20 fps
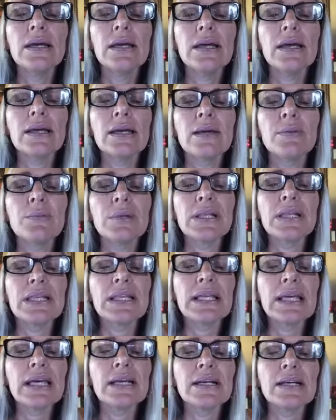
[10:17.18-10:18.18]
It
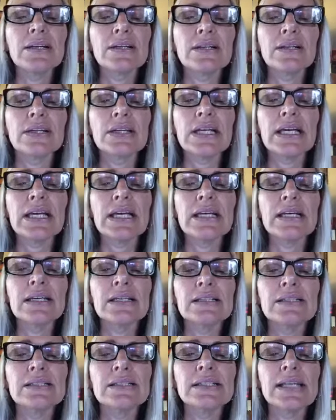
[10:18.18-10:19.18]
completely and utterly
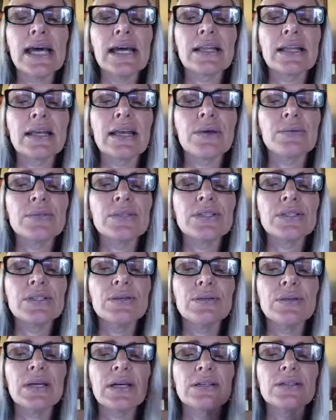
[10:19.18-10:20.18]
is. Sadly, I was too
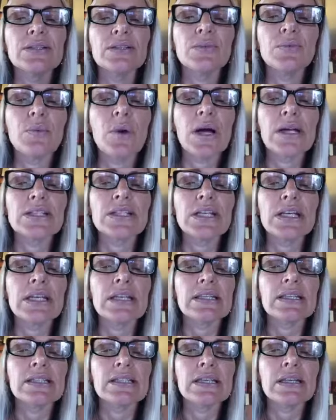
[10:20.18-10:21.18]
young to watch it
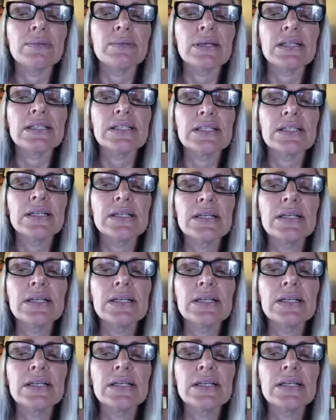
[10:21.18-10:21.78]
in the cinemas.